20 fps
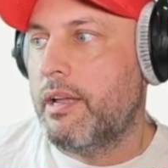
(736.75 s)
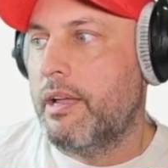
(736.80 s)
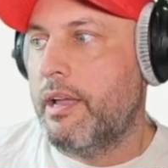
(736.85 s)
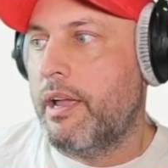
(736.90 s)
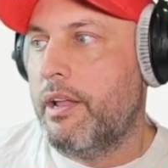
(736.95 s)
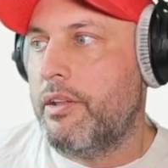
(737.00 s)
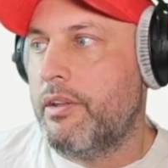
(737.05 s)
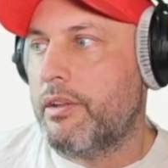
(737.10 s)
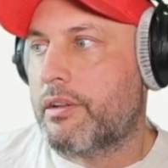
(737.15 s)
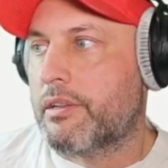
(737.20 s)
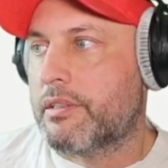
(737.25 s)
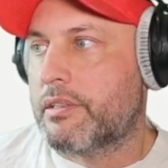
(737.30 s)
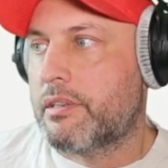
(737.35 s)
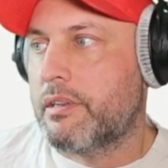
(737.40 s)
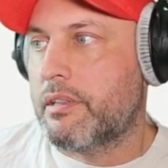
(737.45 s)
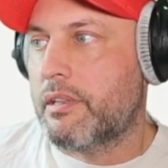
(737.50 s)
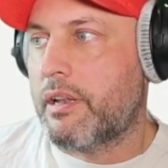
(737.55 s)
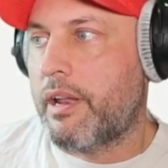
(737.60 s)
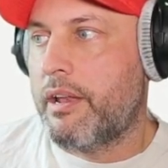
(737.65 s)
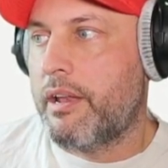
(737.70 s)
And you could see
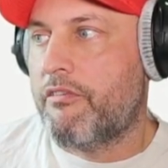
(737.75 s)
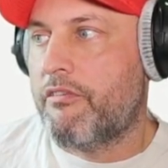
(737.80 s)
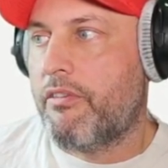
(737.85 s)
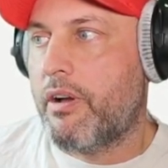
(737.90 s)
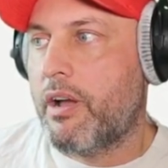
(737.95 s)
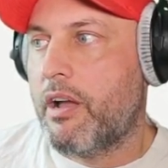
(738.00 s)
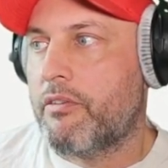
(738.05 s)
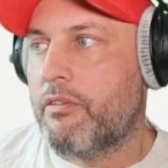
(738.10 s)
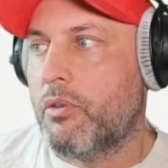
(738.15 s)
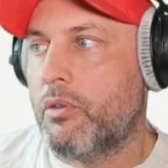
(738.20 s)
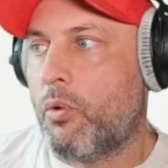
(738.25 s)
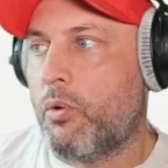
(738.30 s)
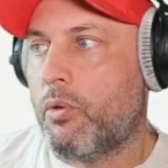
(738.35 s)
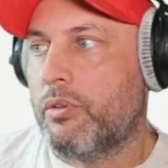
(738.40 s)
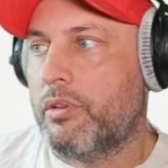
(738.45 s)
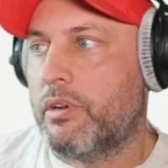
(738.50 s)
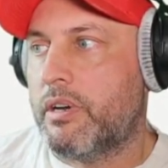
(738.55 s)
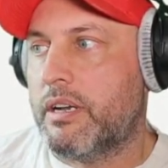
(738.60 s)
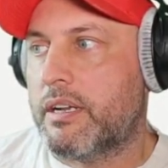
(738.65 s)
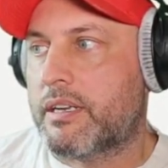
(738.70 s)
that 85 and
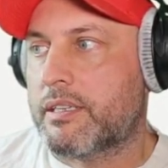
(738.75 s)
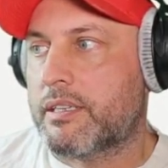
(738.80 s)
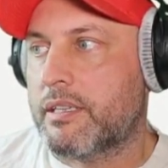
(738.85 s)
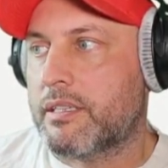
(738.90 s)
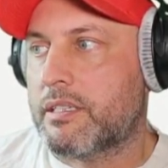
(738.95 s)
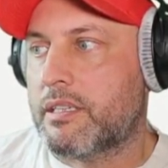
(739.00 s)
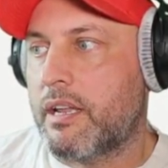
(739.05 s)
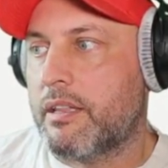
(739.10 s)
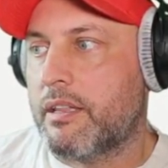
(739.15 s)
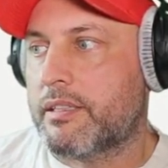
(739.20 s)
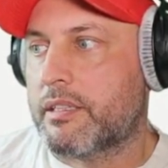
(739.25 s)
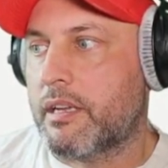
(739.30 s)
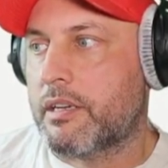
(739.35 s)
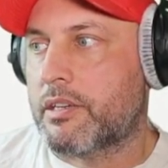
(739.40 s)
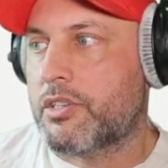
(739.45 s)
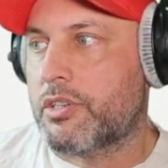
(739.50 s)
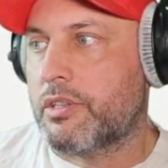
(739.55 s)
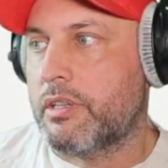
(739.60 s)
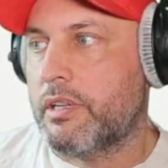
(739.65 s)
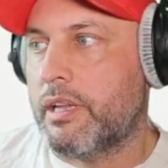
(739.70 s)
older excess deaths
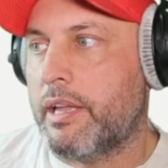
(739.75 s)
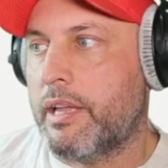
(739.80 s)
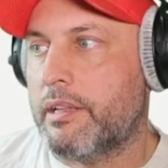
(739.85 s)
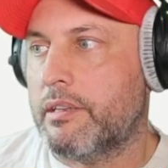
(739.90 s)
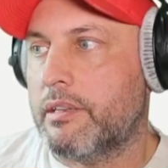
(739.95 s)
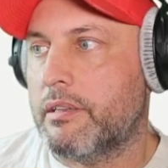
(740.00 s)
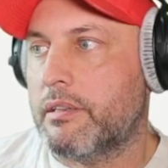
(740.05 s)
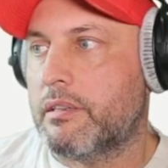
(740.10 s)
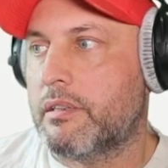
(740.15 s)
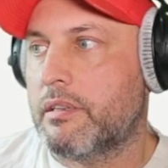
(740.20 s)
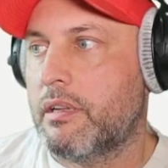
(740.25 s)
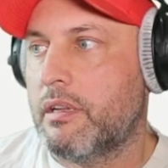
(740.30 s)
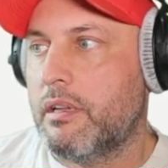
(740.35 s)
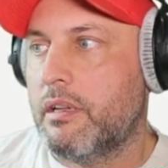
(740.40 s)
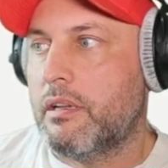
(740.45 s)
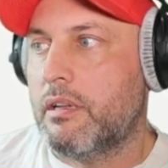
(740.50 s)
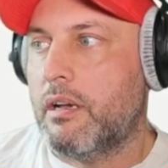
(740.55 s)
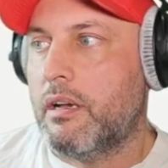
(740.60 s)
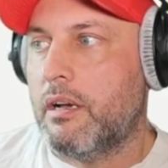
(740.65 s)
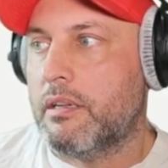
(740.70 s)
actually ended
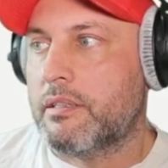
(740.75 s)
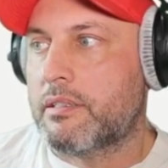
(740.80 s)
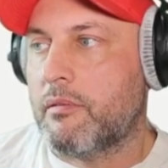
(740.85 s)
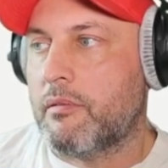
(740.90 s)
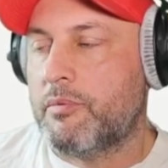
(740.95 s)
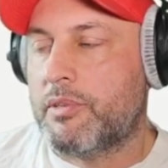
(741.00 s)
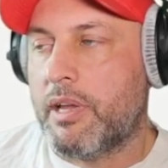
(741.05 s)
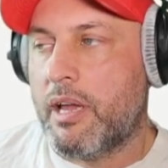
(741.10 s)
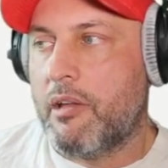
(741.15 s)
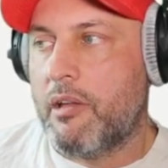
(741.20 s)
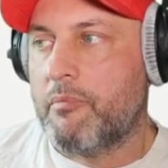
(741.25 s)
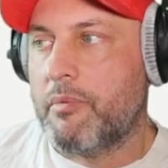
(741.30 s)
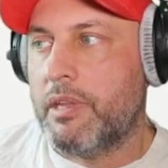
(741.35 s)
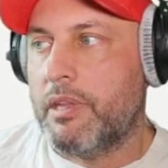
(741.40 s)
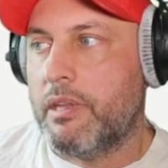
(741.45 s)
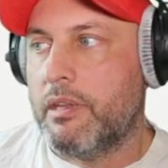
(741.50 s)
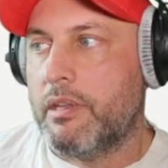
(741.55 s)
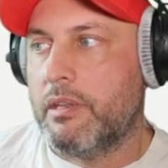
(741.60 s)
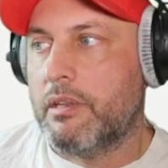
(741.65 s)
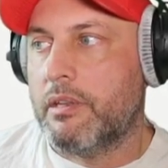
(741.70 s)
uh, sometime
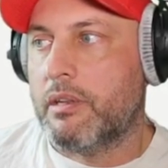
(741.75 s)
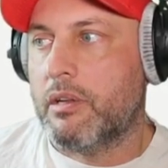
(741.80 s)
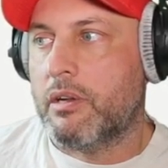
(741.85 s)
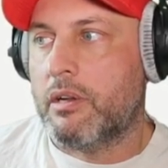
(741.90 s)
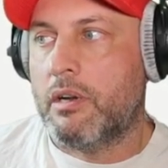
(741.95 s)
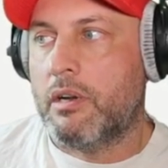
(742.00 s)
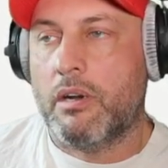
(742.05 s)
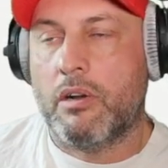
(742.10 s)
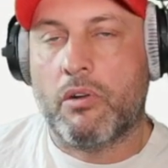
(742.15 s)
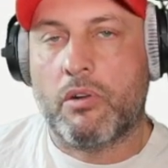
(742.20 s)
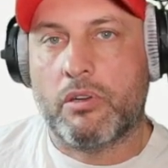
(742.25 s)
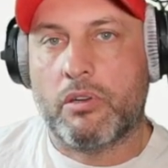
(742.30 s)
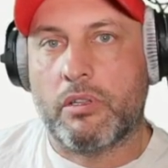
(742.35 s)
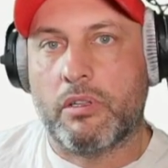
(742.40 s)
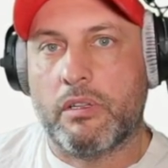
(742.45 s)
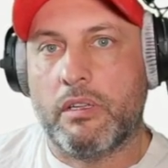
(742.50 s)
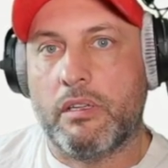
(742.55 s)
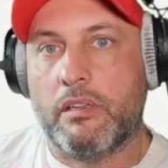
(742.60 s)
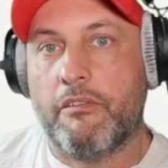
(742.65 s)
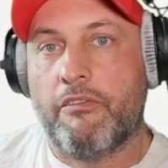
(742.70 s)
in uh,
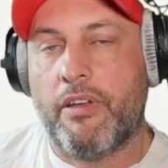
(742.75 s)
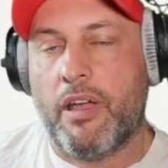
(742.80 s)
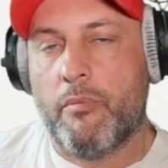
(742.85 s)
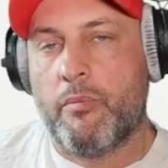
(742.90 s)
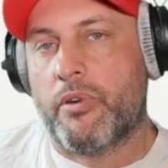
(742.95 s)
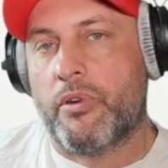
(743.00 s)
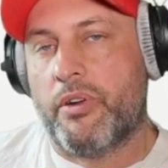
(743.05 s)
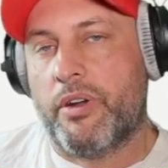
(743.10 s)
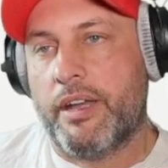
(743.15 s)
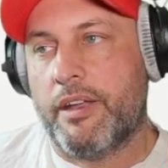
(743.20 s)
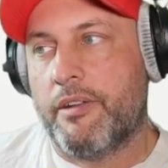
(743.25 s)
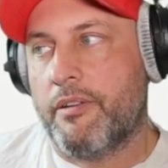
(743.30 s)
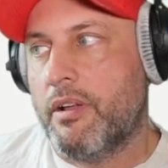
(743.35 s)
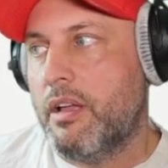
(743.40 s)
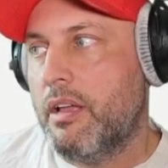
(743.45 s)
early February.